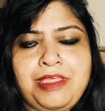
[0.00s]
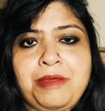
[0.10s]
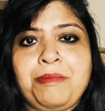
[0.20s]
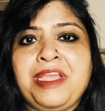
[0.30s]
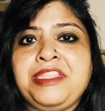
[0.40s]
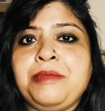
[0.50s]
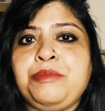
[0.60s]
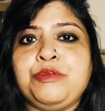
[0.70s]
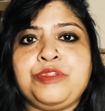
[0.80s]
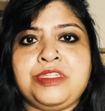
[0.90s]
by their
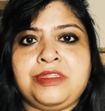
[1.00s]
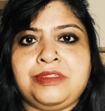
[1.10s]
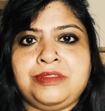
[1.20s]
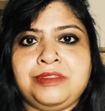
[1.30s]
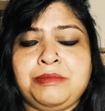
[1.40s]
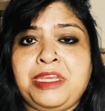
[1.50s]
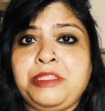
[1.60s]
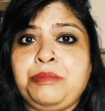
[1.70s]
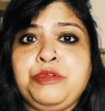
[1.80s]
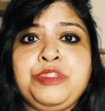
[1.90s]
beauty, by the
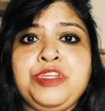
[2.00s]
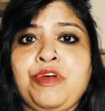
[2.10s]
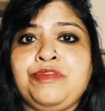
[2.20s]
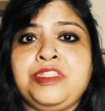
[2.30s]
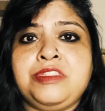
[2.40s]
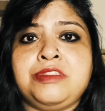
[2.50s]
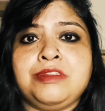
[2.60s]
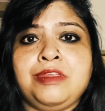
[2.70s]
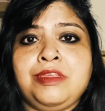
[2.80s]
beauty of these